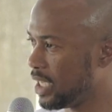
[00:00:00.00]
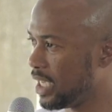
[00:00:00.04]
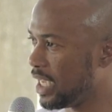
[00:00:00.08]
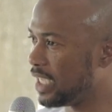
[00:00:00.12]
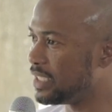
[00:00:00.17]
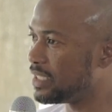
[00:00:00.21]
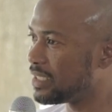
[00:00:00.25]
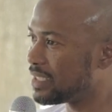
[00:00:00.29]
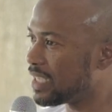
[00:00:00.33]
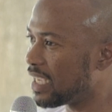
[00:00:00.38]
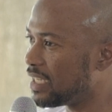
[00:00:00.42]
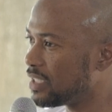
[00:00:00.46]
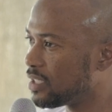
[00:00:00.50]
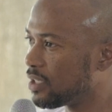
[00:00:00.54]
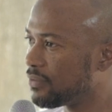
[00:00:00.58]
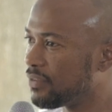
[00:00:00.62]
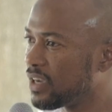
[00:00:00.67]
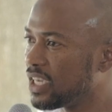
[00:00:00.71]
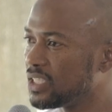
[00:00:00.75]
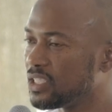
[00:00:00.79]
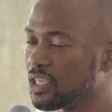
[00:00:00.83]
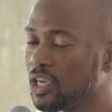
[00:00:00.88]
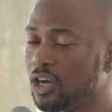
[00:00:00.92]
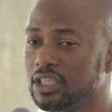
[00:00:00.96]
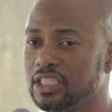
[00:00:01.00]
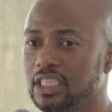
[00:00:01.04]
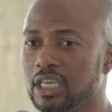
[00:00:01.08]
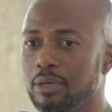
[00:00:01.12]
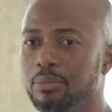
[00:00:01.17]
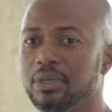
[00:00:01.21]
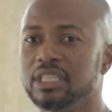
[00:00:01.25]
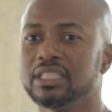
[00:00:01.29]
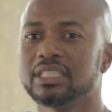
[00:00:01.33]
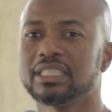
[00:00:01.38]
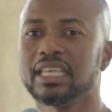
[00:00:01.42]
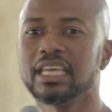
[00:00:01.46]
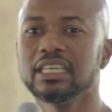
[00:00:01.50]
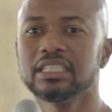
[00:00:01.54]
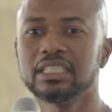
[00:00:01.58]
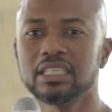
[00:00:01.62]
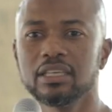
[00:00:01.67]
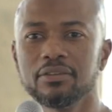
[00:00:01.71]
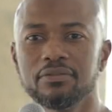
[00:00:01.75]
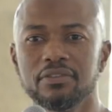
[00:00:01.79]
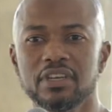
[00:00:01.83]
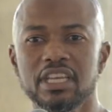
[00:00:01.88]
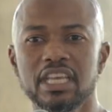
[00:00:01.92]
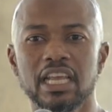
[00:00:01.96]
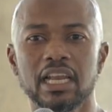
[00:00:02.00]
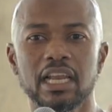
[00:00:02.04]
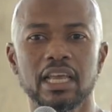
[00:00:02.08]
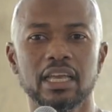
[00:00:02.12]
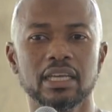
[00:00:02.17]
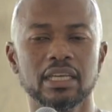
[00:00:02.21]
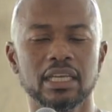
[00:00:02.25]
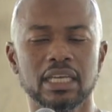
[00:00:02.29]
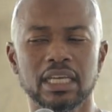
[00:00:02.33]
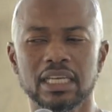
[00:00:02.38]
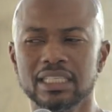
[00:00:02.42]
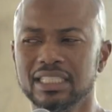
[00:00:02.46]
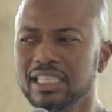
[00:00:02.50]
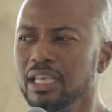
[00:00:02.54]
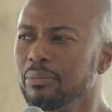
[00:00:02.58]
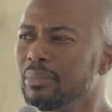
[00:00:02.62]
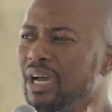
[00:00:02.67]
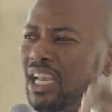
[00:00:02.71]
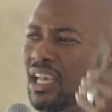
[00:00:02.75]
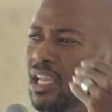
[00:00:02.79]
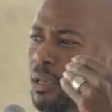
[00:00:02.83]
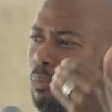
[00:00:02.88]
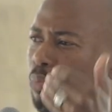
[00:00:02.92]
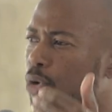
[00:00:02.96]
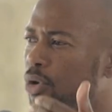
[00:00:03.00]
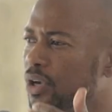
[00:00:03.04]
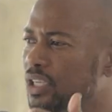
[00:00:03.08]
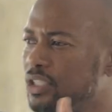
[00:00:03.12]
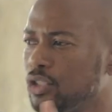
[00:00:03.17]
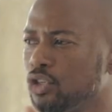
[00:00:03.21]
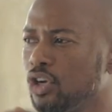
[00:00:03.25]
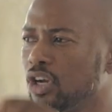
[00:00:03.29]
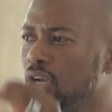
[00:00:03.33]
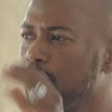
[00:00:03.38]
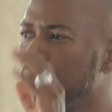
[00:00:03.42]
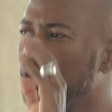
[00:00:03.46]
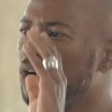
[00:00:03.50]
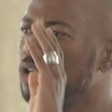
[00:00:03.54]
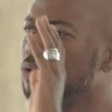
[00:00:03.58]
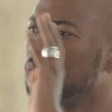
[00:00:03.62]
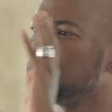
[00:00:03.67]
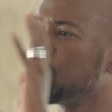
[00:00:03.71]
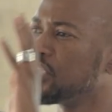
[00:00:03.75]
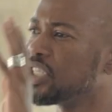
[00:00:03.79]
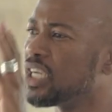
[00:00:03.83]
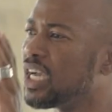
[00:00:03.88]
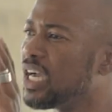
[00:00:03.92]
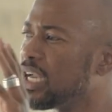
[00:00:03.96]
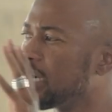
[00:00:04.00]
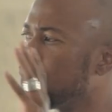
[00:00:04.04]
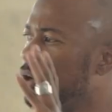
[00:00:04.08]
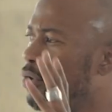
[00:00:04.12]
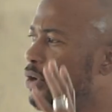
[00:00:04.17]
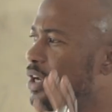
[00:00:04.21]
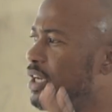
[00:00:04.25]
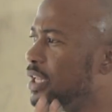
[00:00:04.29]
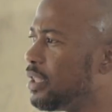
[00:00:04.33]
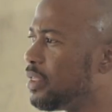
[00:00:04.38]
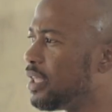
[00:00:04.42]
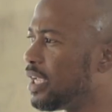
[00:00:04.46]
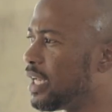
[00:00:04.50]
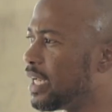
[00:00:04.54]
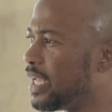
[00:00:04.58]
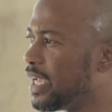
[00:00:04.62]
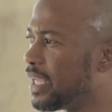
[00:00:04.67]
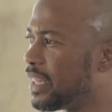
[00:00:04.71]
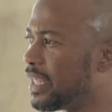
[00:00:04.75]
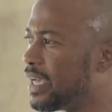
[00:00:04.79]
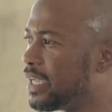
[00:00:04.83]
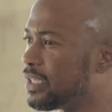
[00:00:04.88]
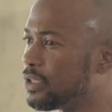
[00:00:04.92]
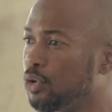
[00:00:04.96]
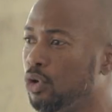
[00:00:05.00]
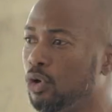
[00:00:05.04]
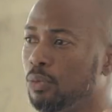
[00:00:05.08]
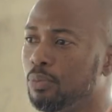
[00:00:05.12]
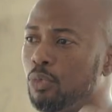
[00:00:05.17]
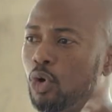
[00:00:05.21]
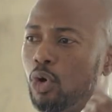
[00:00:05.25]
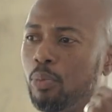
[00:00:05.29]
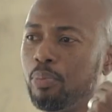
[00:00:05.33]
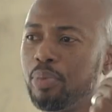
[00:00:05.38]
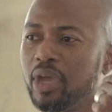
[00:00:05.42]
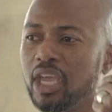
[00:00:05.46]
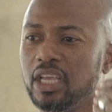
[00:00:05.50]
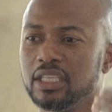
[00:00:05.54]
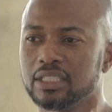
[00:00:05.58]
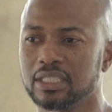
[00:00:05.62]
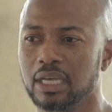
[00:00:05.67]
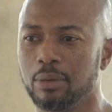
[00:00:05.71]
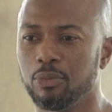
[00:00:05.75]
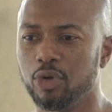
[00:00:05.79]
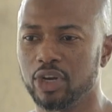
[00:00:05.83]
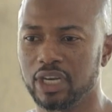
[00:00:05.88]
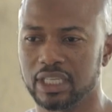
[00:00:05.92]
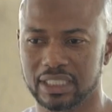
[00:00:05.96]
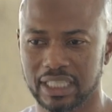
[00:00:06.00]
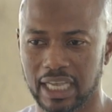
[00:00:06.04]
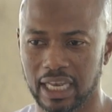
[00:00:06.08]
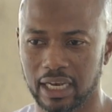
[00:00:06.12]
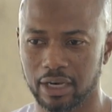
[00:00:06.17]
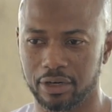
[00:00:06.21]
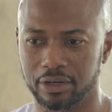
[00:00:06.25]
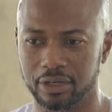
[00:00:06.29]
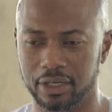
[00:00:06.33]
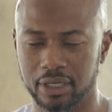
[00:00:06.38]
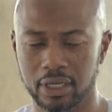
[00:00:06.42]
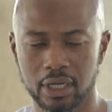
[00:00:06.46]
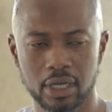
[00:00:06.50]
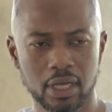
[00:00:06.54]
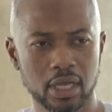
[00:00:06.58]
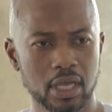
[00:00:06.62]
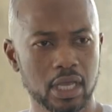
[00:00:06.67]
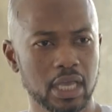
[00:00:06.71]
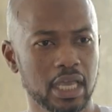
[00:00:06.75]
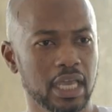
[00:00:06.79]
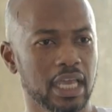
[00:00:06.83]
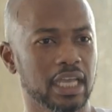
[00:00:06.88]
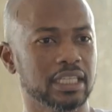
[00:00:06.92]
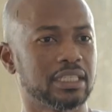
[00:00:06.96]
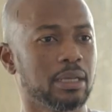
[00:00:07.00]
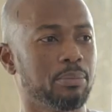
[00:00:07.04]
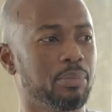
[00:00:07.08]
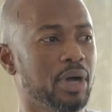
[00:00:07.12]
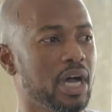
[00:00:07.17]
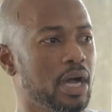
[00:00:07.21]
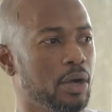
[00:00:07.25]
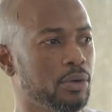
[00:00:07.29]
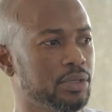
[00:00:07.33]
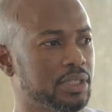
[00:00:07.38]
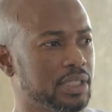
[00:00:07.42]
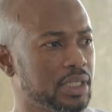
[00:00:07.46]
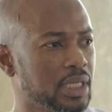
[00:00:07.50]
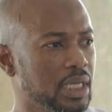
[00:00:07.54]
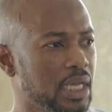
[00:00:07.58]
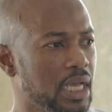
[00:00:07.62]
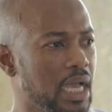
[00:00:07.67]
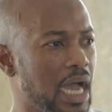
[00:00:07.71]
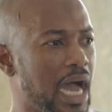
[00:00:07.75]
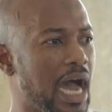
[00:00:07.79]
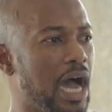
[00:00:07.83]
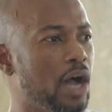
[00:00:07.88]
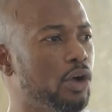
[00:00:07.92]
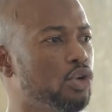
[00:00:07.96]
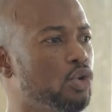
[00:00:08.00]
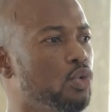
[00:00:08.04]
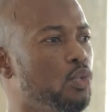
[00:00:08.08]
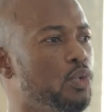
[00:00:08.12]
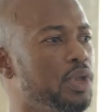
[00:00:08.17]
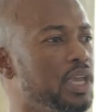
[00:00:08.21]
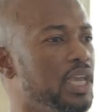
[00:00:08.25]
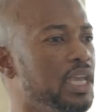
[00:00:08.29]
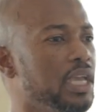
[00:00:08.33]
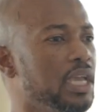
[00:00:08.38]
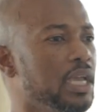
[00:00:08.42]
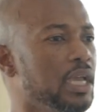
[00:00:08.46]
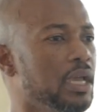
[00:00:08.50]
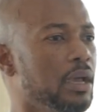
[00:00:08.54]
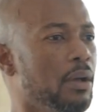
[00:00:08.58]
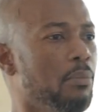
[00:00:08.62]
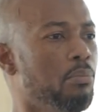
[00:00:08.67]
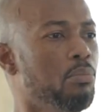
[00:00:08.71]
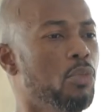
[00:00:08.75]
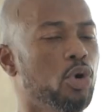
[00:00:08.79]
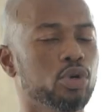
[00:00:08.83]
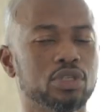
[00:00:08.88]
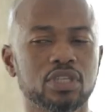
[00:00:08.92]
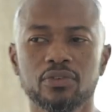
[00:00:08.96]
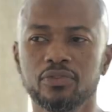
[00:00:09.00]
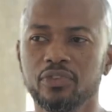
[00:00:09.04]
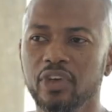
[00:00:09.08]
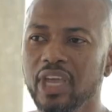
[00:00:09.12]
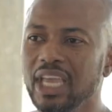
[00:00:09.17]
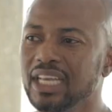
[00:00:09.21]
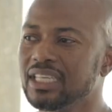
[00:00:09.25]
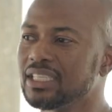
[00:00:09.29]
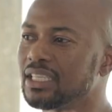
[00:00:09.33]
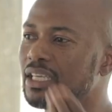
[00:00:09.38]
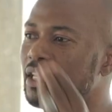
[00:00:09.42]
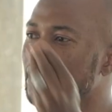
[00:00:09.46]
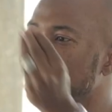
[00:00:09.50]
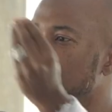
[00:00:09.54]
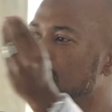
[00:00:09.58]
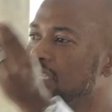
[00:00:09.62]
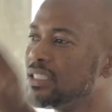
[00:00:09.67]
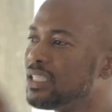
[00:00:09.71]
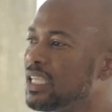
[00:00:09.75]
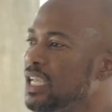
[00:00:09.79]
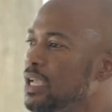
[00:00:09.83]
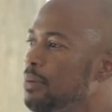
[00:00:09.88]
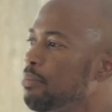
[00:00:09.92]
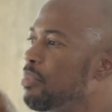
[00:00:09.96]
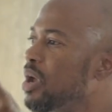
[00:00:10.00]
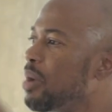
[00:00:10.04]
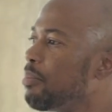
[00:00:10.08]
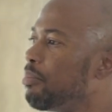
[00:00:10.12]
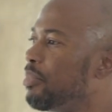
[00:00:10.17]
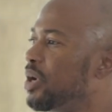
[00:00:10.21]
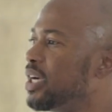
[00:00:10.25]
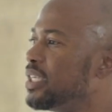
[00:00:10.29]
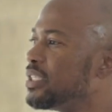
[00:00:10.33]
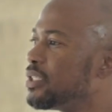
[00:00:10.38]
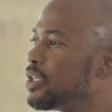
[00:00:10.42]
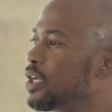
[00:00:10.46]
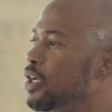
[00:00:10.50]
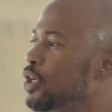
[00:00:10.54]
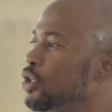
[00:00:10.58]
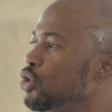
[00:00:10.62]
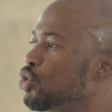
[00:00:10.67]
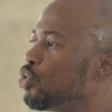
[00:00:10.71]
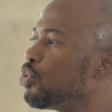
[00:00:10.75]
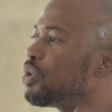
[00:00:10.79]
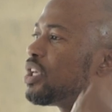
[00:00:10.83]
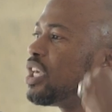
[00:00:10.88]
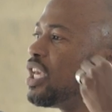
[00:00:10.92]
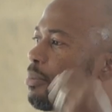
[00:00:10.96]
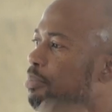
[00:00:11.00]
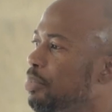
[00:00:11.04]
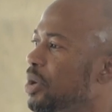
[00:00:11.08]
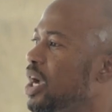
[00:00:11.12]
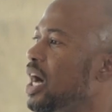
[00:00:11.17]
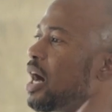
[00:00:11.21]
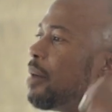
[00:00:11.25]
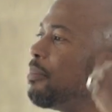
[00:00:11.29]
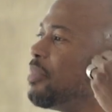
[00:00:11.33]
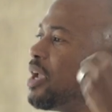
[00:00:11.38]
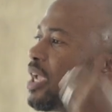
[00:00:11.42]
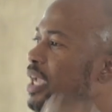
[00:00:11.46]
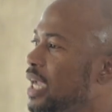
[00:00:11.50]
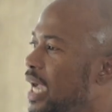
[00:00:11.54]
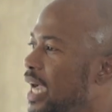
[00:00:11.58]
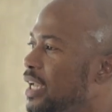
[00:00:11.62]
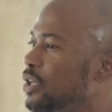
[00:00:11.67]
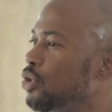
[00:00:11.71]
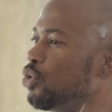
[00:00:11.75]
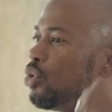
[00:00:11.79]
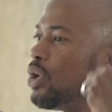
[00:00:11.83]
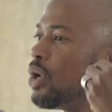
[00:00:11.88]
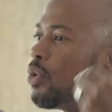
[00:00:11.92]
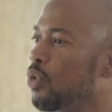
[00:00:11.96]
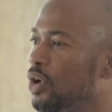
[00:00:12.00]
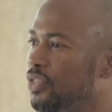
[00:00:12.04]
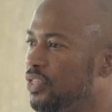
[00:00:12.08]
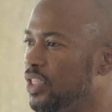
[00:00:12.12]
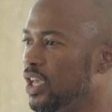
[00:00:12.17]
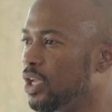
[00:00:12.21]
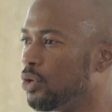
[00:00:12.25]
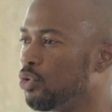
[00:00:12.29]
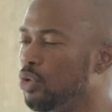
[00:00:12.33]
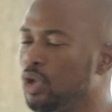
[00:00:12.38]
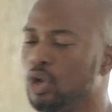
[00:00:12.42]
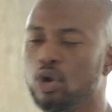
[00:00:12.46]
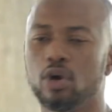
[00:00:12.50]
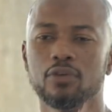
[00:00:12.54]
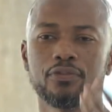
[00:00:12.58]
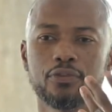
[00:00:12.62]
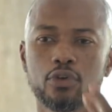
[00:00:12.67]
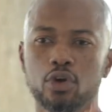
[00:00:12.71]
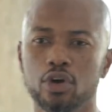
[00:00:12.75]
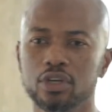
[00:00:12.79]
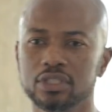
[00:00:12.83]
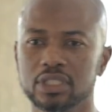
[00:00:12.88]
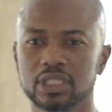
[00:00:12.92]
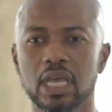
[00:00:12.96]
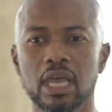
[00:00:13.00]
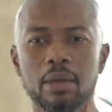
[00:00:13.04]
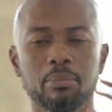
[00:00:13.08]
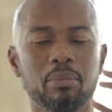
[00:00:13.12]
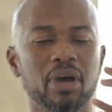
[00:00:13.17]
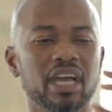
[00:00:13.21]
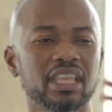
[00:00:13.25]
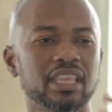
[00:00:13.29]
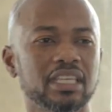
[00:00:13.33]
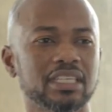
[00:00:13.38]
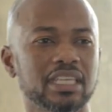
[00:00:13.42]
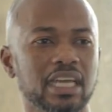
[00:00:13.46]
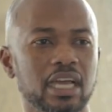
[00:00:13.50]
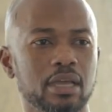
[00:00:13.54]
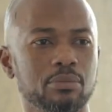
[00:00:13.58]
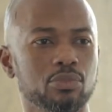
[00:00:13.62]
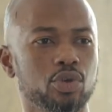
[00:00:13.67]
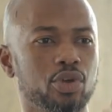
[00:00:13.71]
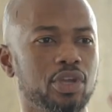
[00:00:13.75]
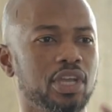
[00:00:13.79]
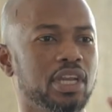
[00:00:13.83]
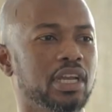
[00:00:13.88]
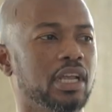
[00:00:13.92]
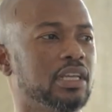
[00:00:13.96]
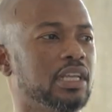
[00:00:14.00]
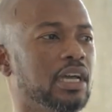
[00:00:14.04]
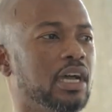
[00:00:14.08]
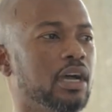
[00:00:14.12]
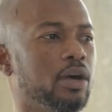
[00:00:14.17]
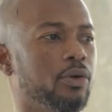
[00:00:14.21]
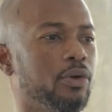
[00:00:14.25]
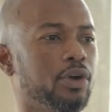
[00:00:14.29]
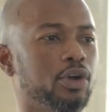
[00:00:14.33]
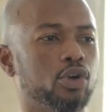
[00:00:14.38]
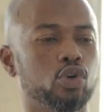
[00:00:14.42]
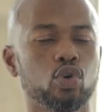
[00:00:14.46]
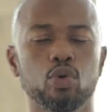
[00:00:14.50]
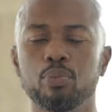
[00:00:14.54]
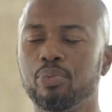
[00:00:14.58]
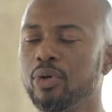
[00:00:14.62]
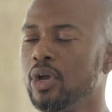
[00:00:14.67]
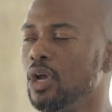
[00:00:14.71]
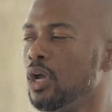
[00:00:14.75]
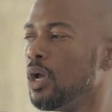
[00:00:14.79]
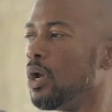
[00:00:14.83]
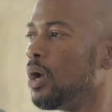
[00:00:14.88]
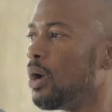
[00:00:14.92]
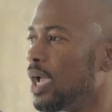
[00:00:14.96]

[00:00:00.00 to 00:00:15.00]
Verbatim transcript: Incentivizing our team. Incentive niile, si malipo, it's not about mshara or anything like that or, or paying someone a salary. It's about how do we motivate the team members to keep coming and doing what they're doing. Of course, by the time you're in a dawa group,